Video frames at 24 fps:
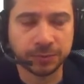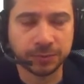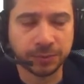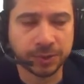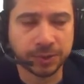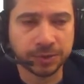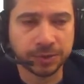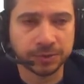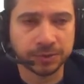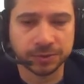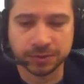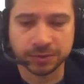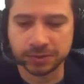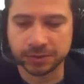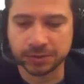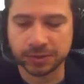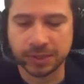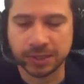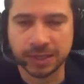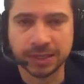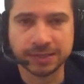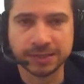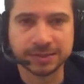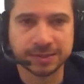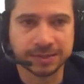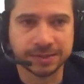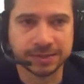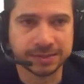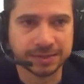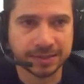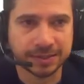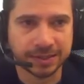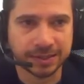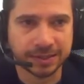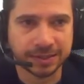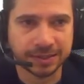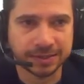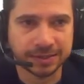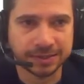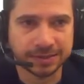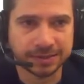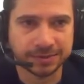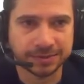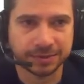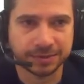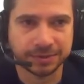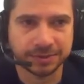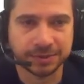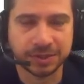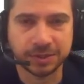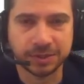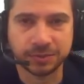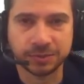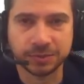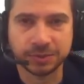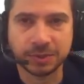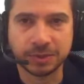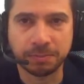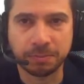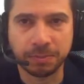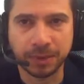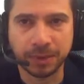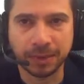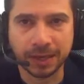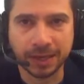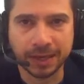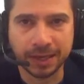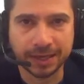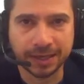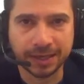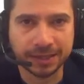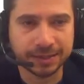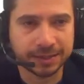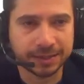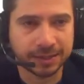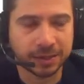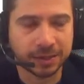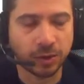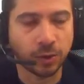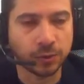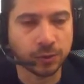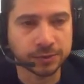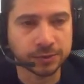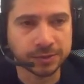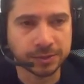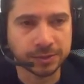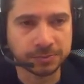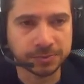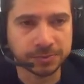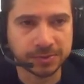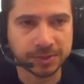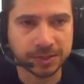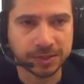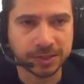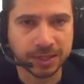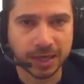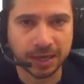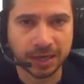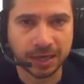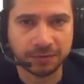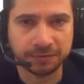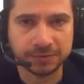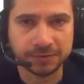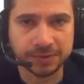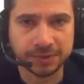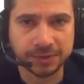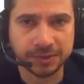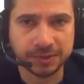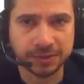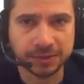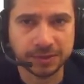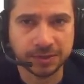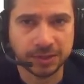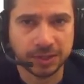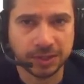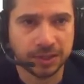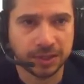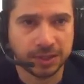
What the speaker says: we could exercise, or they could apply the concepts that they haven't seen